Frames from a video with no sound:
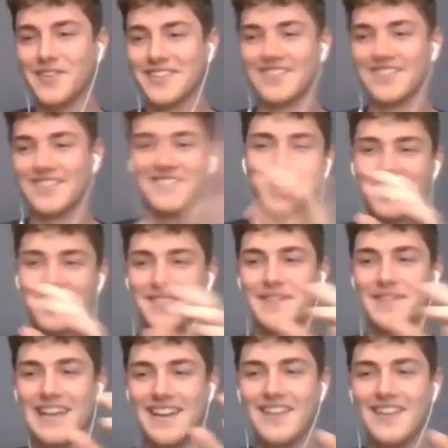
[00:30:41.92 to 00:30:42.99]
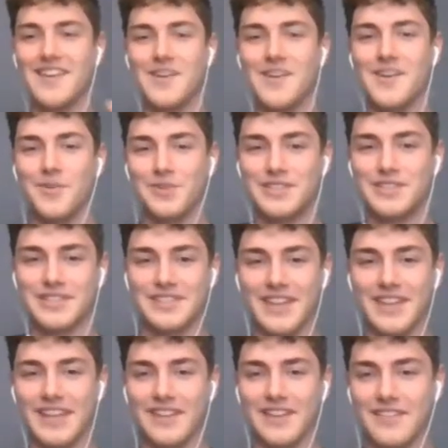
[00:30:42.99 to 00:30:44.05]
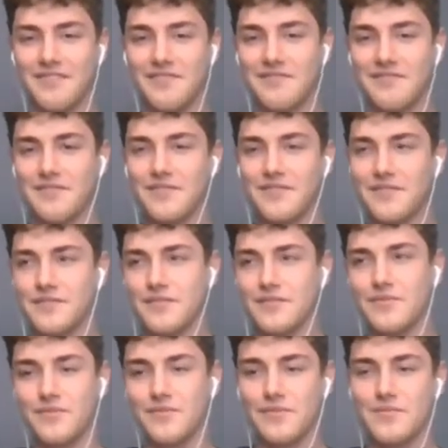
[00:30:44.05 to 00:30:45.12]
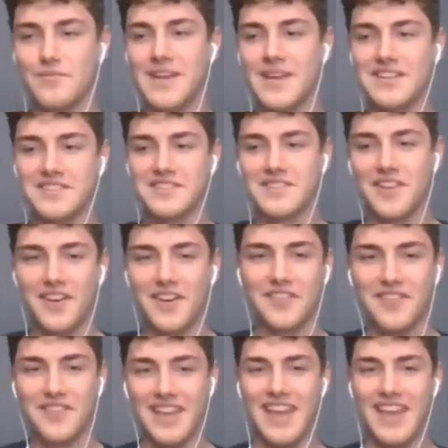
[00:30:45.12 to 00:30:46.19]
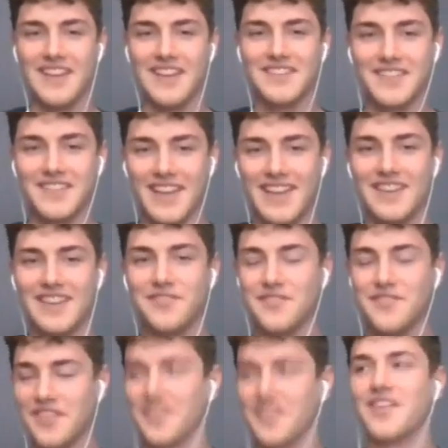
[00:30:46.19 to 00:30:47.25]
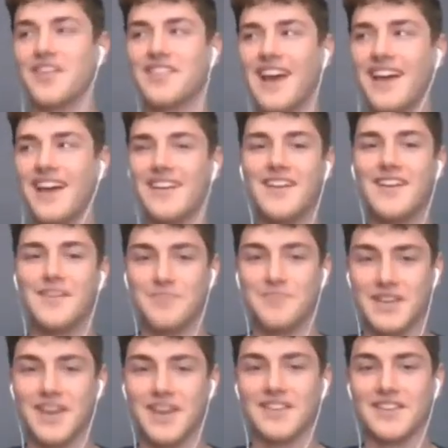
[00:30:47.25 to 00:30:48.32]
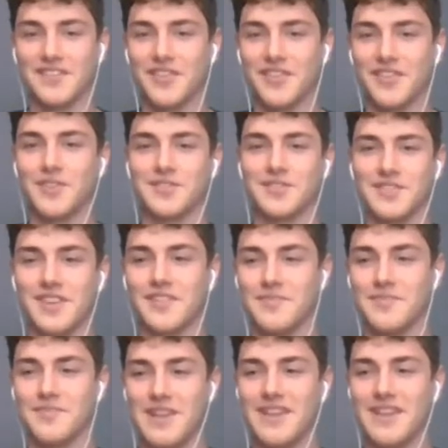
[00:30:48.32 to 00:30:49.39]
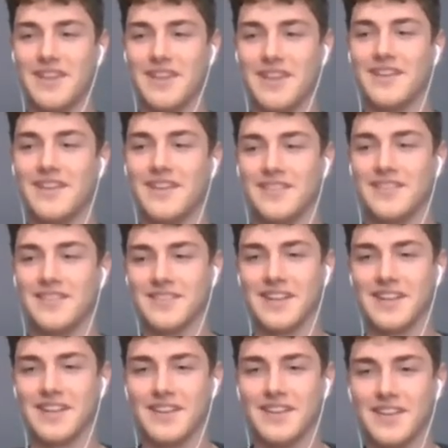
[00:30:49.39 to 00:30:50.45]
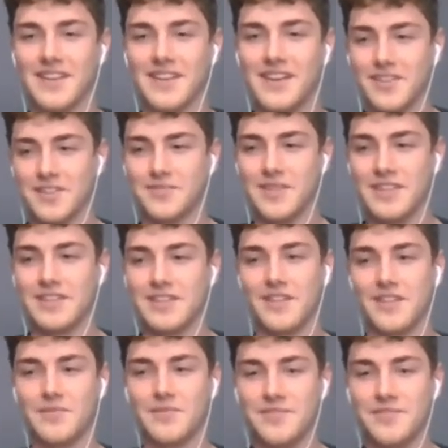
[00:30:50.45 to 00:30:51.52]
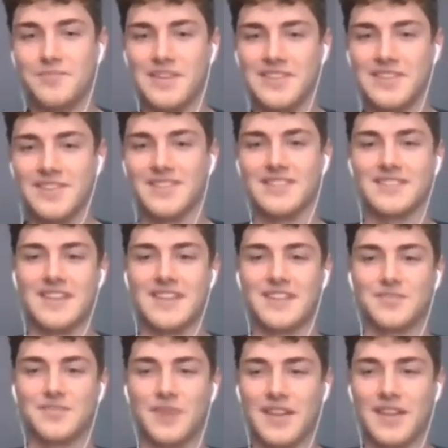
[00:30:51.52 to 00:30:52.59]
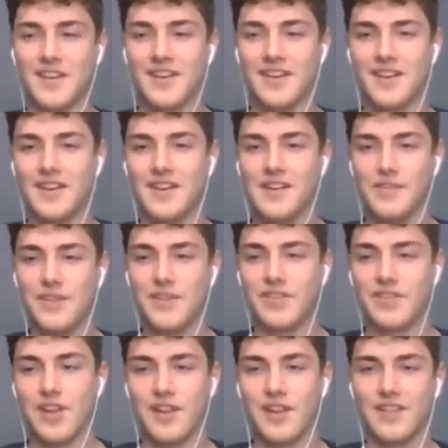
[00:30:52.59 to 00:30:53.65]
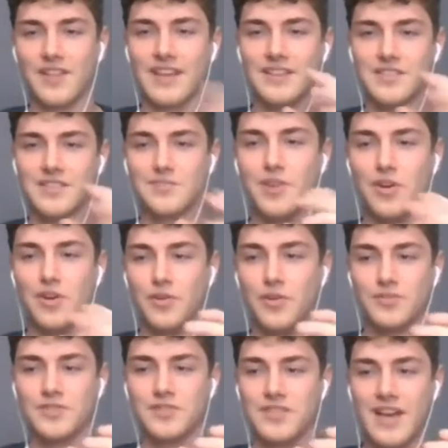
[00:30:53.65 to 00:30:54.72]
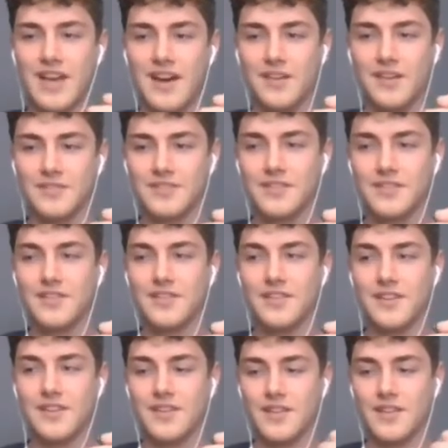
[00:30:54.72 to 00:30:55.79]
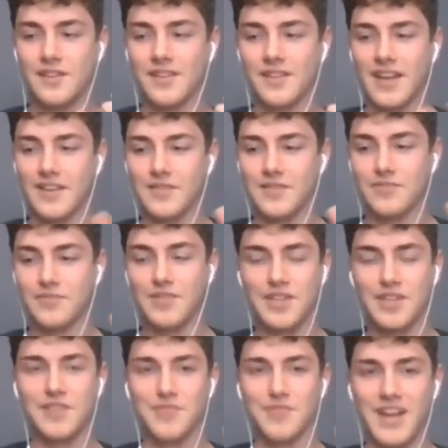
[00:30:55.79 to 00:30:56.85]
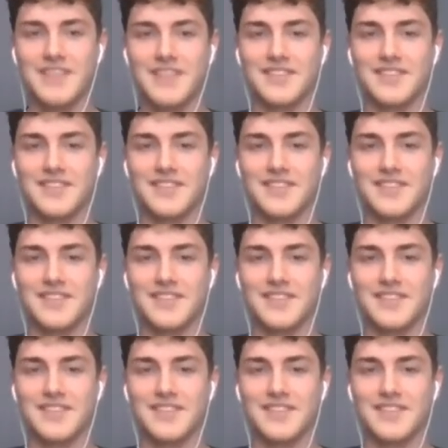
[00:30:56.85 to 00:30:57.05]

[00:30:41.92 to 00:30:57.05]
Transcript: southern Maine, which is like Maine is called vacation land if you've ever heard that because mm of coastal southern Maine. It's like there's in the summer there's beaches. It's nice weather we have a lot of like small coastal towns that are like really rich.